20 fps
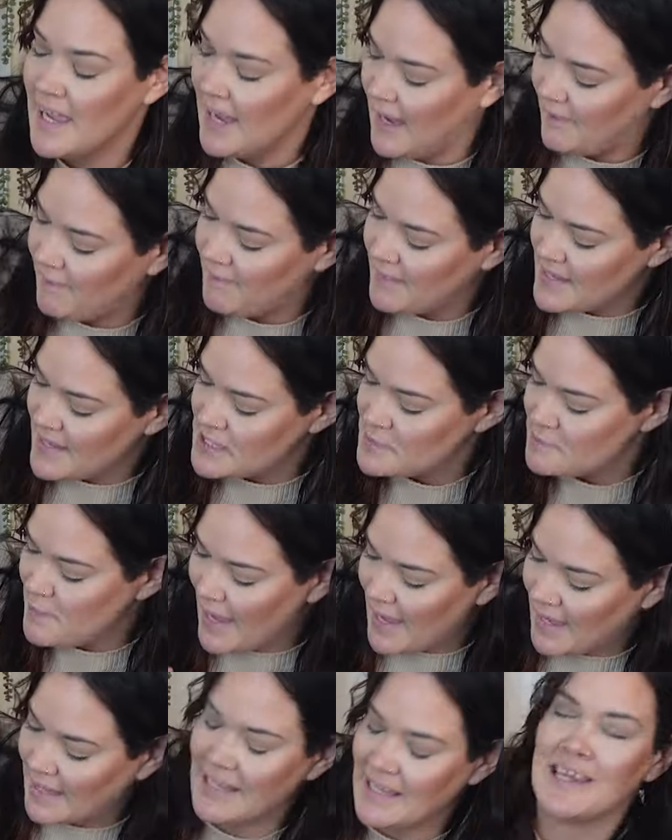And this
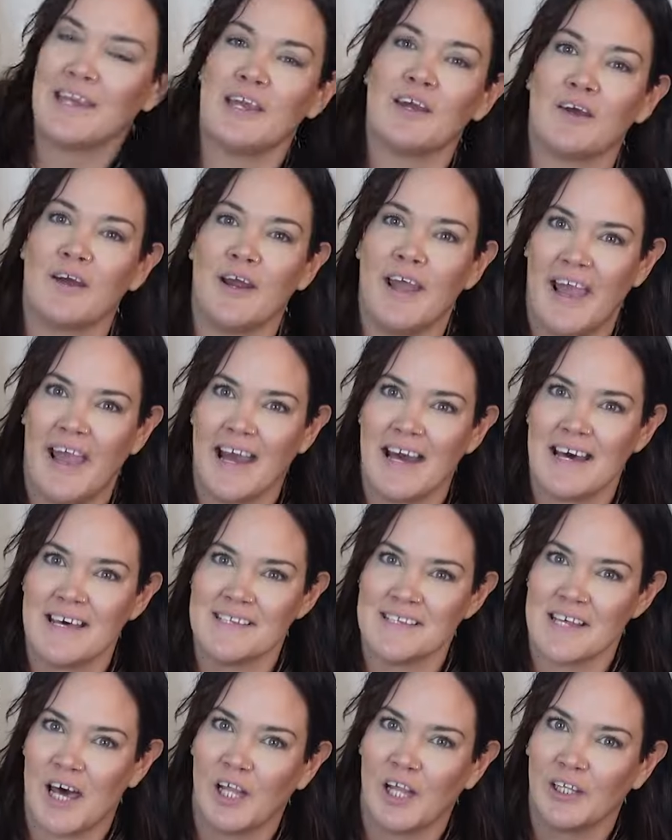bag here
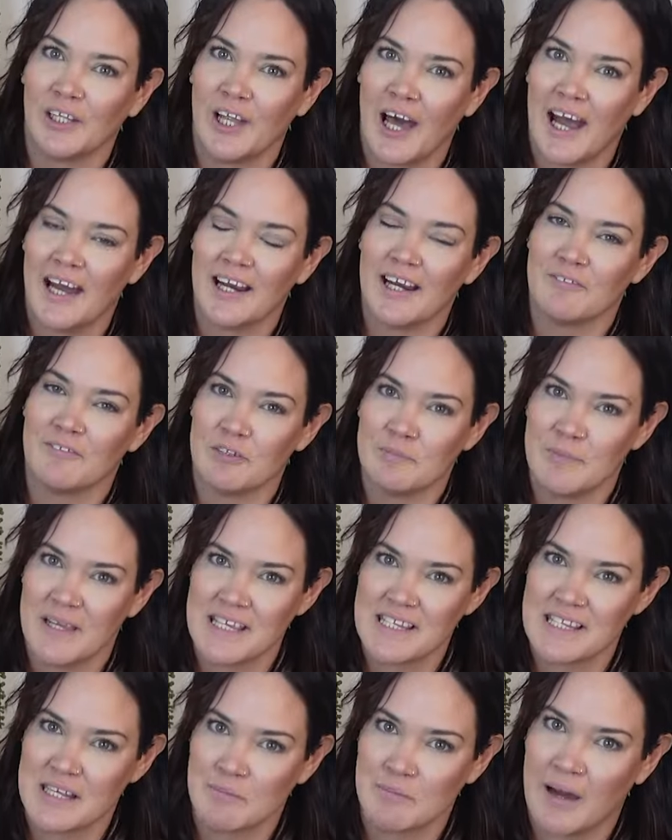has a lot of
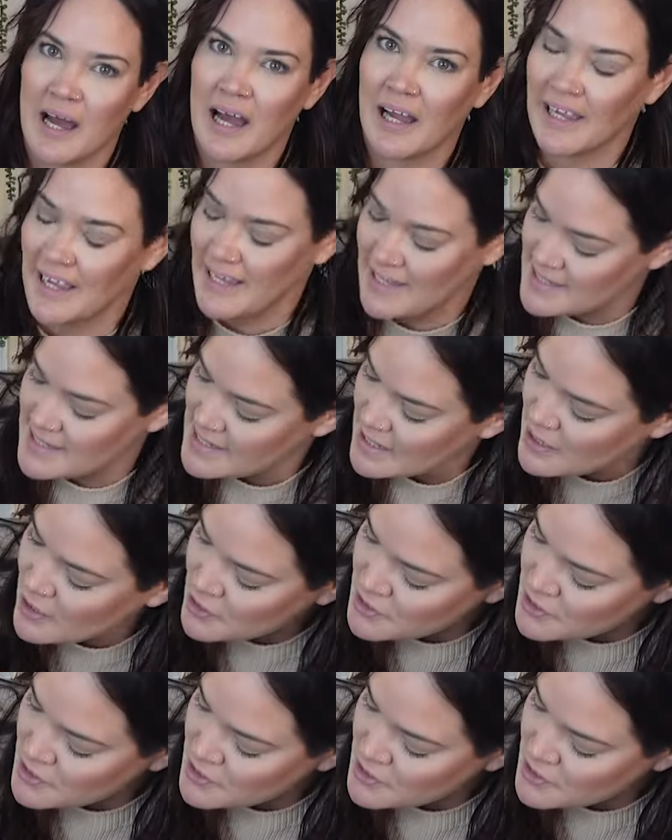amazing pockets.